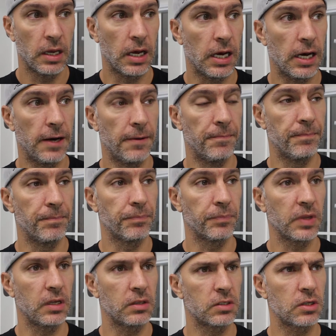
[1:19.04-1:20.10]

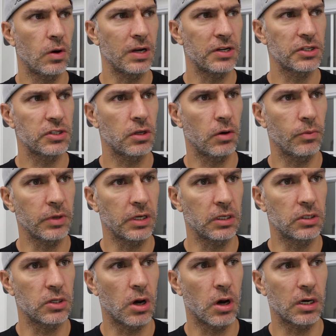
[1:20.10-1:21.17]
and so I just thought we
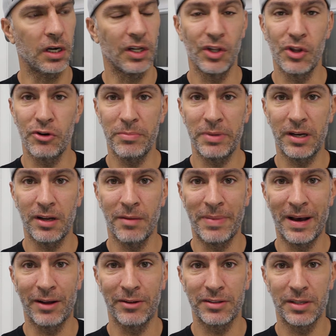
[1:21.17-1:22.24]
could talk a little bit
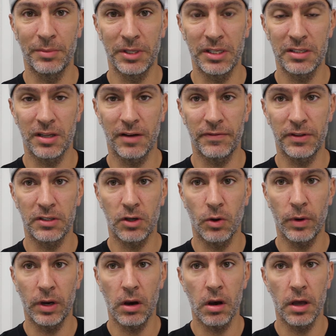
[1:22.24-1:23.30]
about some of the stuff that's
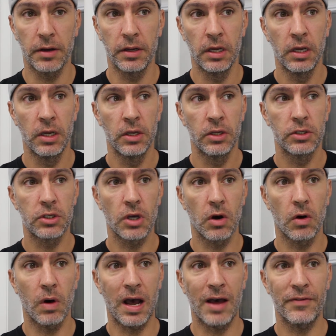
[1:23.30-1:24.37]
going on.
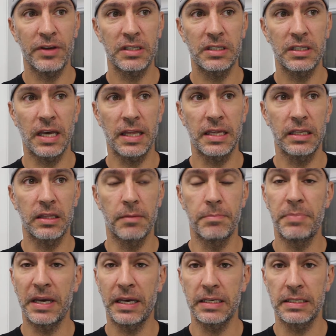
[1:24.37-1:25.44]
So obviously I think the
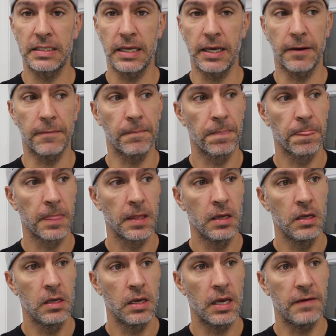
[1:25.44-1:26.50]
biggest thing,
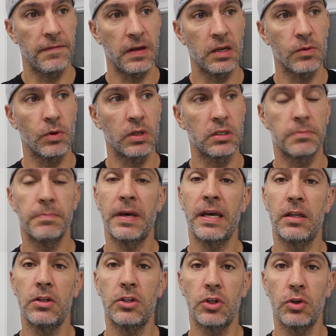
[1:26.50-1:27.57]
if anyone's
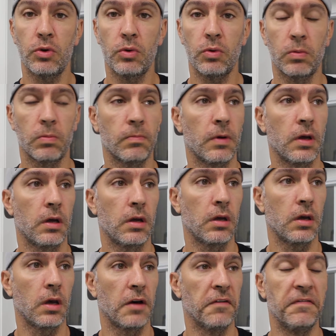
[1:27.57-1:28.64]
been to
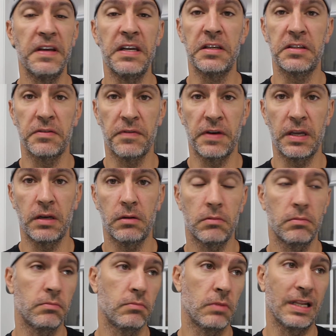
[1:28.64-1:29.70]
a fitness event,
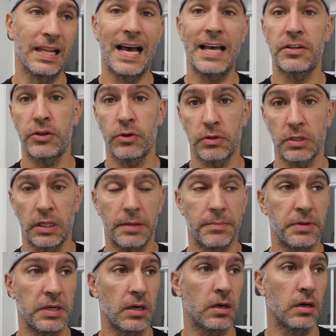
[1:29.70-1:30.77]
last year's
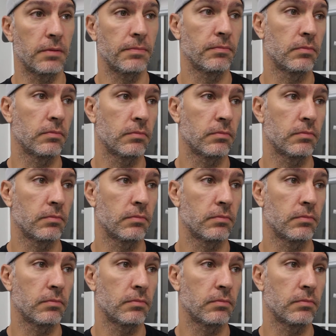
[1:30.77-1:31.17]
Olympia,